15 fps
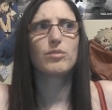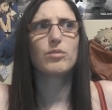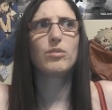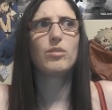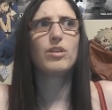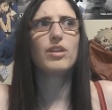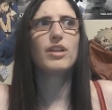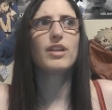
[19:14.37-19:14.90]

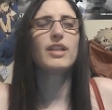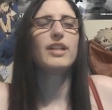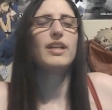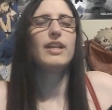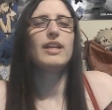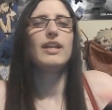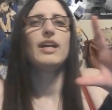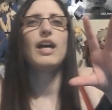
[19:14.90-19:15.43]

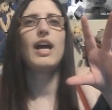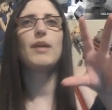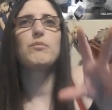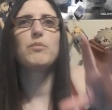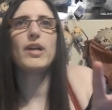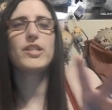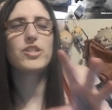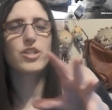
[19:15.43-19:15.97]
Or I
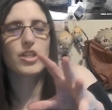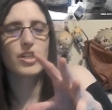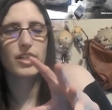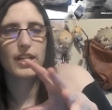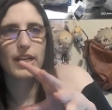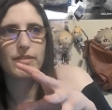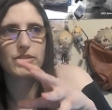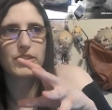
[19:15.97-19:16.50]

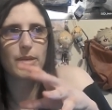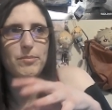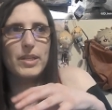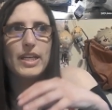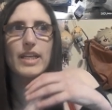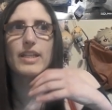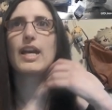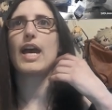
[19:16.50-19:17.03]
wonder if
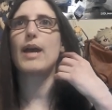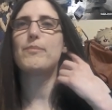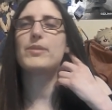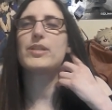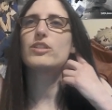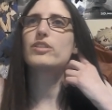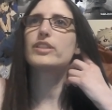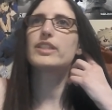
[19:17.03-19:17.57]
something
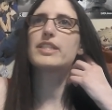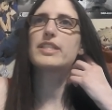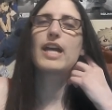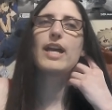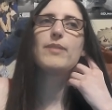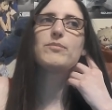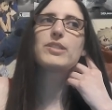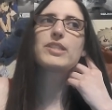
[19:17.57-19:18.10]
happened during the
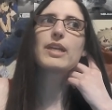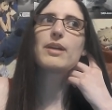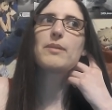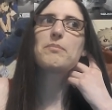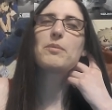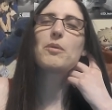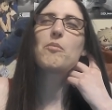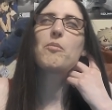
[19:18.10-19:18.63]
time
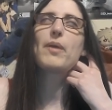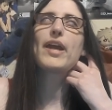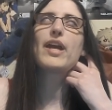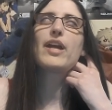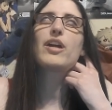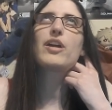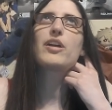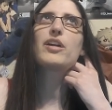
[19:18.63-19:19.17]
skip
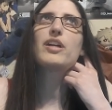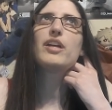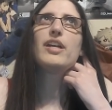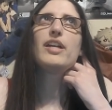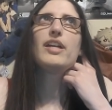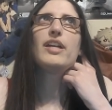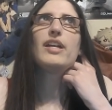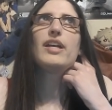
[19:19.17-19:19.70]
where
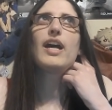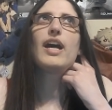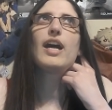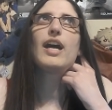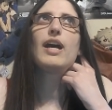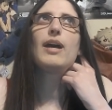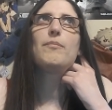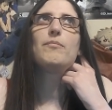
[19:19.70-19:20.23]

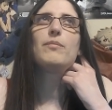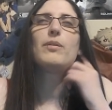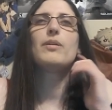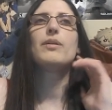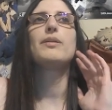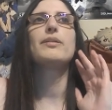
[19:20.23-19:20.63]
um,